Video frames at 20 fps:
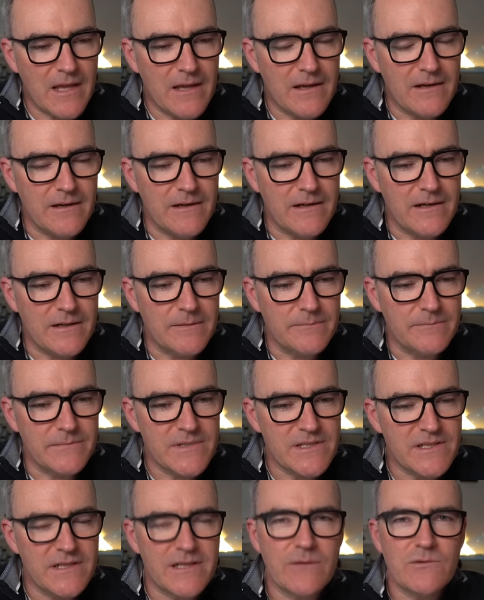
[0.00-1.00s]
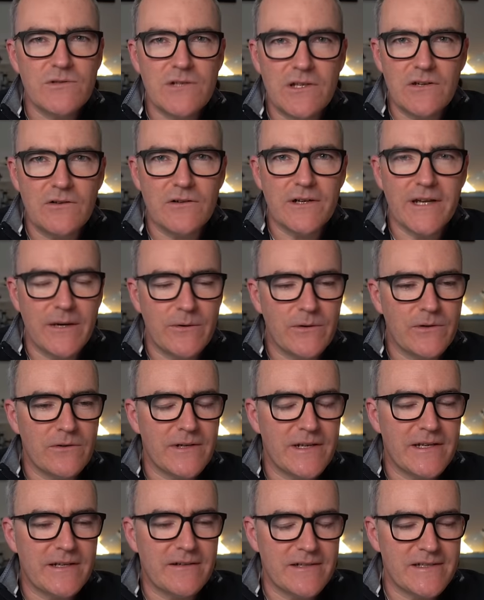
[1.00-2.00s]
So there was a lot going on
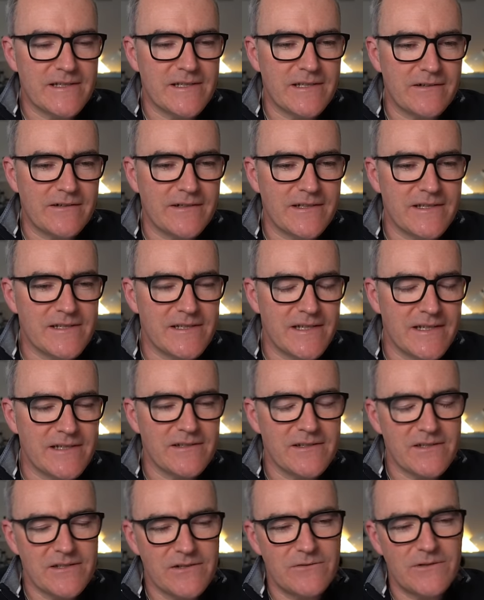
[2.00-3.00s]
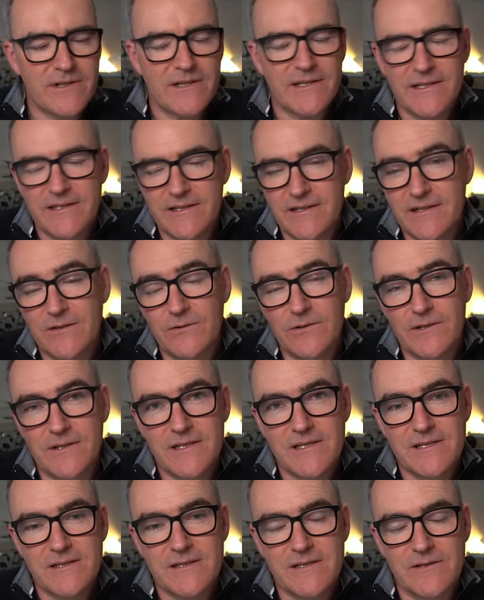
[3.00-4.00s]
in 1996. And I saw it, and the dial looked
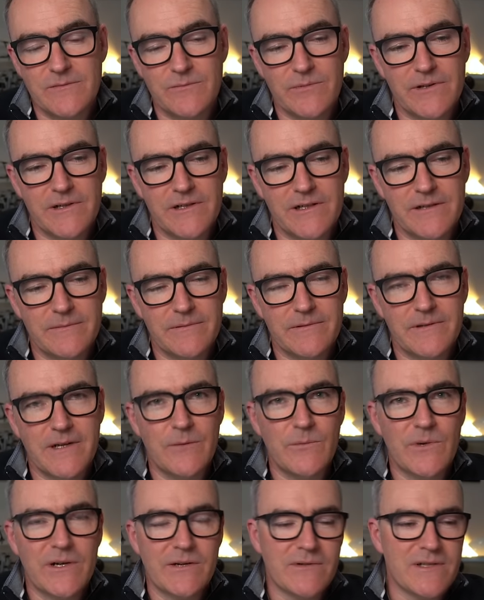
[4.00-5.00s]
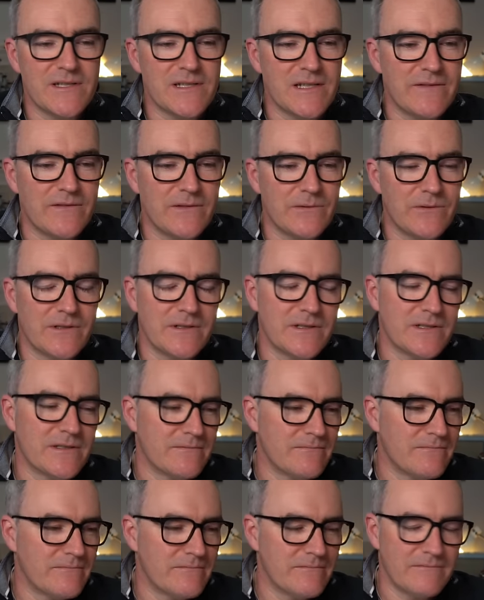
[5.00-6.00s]
superb. And when I received the watch,
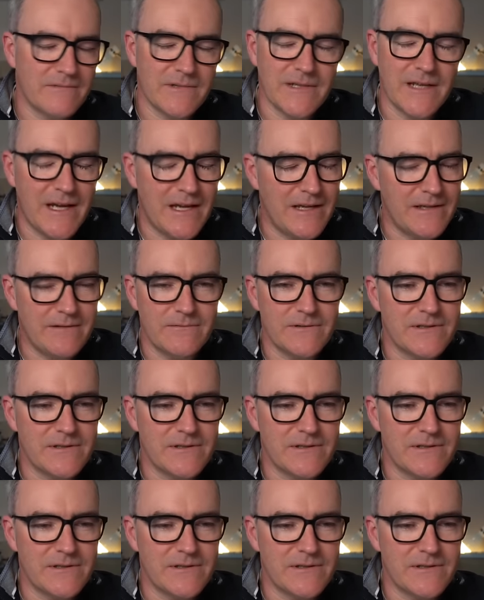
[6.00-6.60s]
yeah, it